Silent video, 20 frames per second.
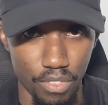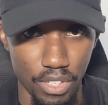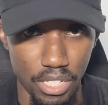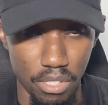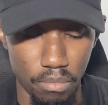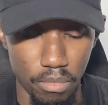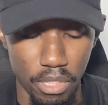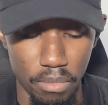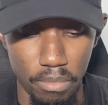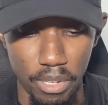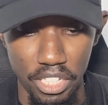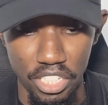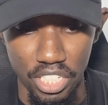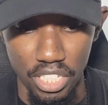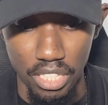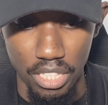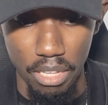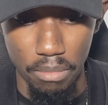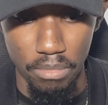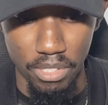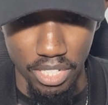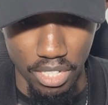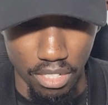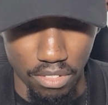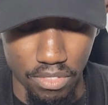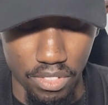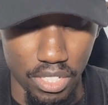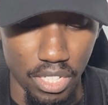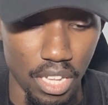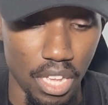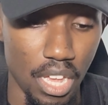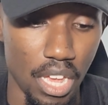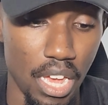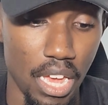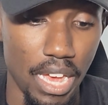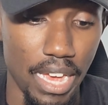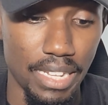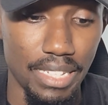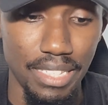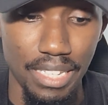of the Smith machine themselves
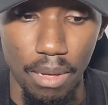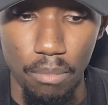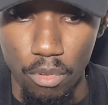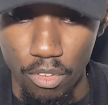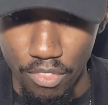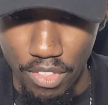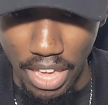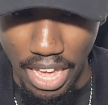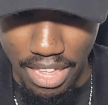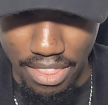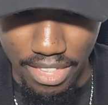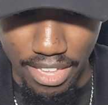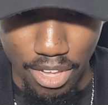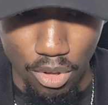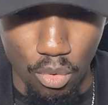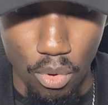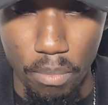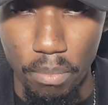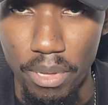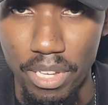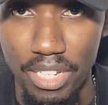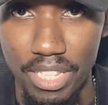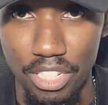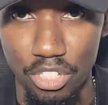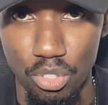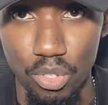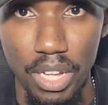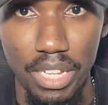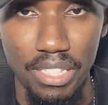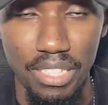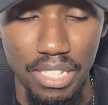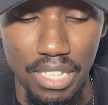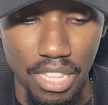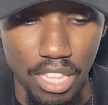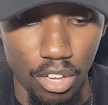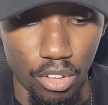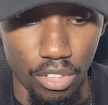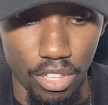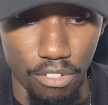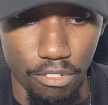and some of the other equipment that you can see
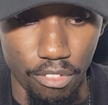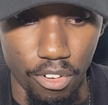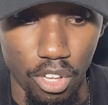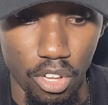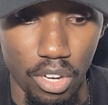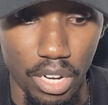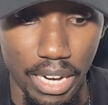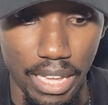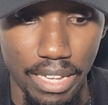there on the floor,